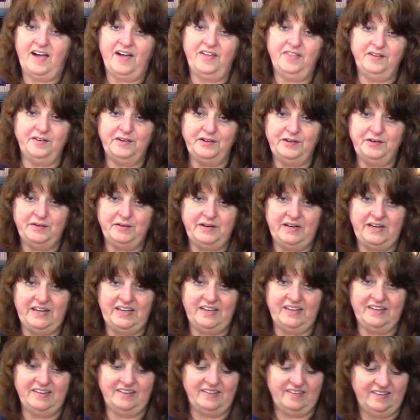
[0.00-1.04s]
other
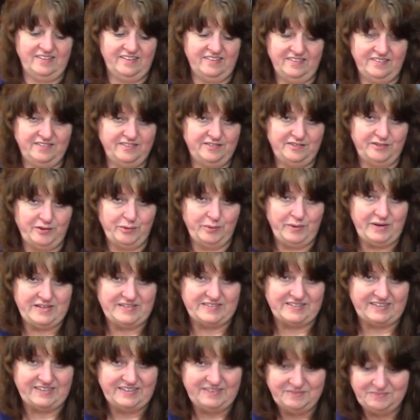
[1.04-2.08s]
ingredient, this is so
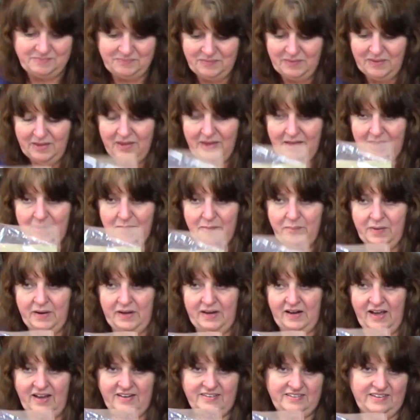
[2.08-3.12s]
easy, but
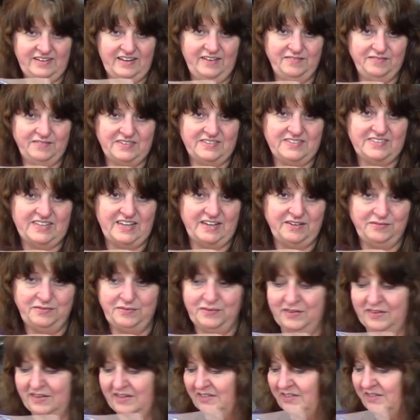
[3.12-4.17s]
I did have to send
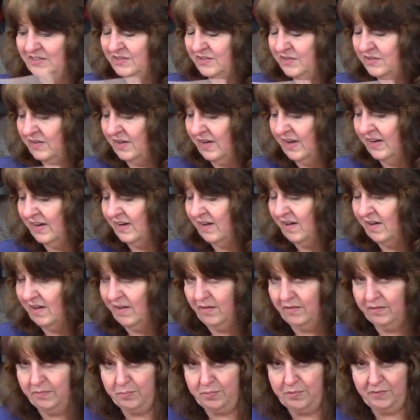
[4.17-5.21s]
for this, and
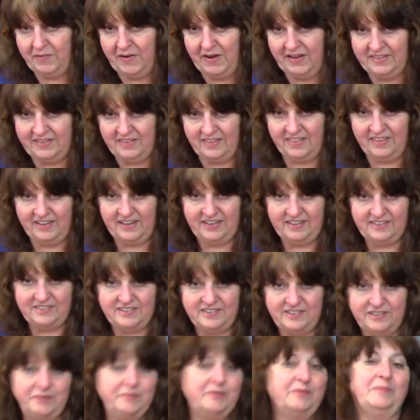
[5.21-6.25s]
I'll provide the link to
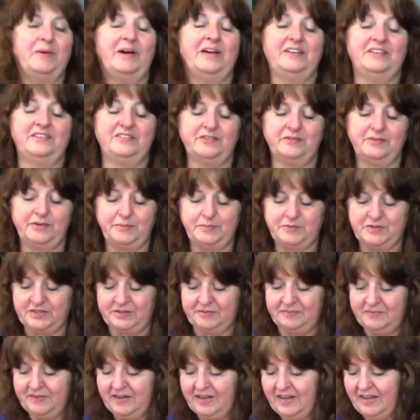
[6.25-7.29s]
you in my description.
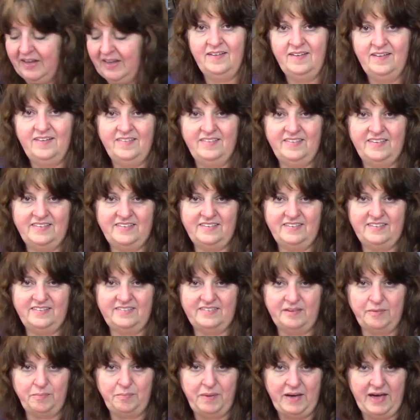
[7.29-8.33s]
This is
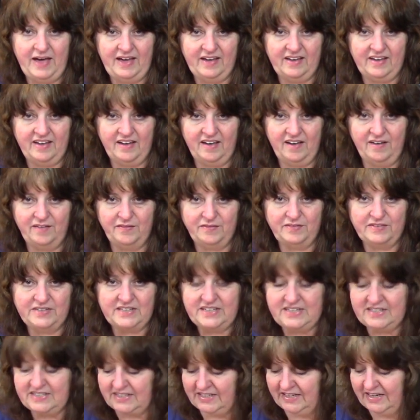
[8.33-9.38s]
a pack of
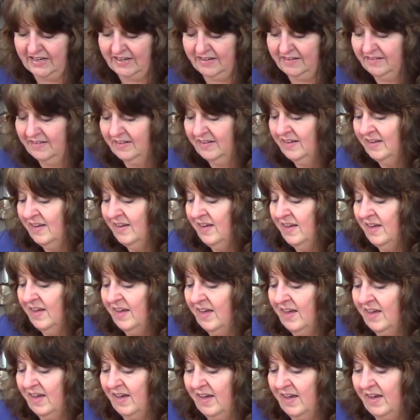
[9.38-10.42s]
seasoning,
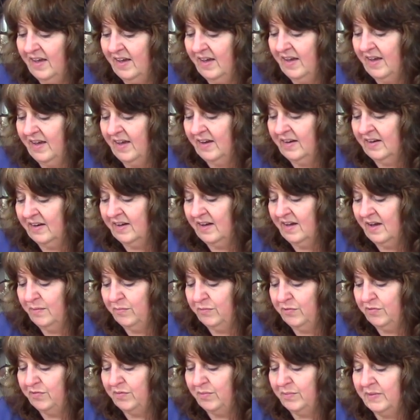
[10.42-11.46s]
and it
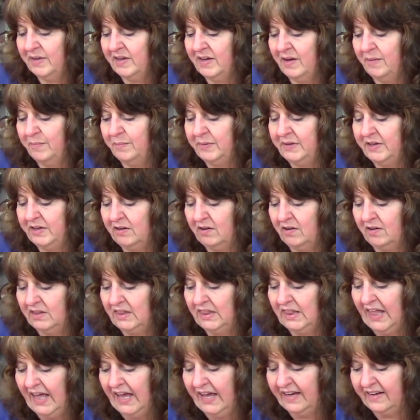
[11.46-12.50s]
comes from the company called
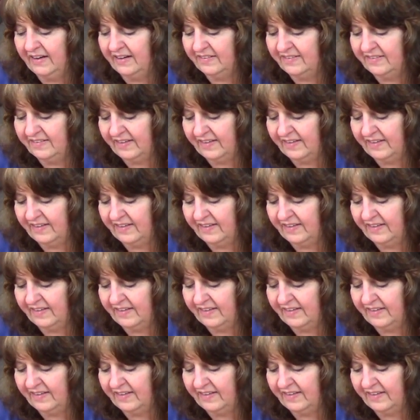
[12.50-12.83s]
Legg's,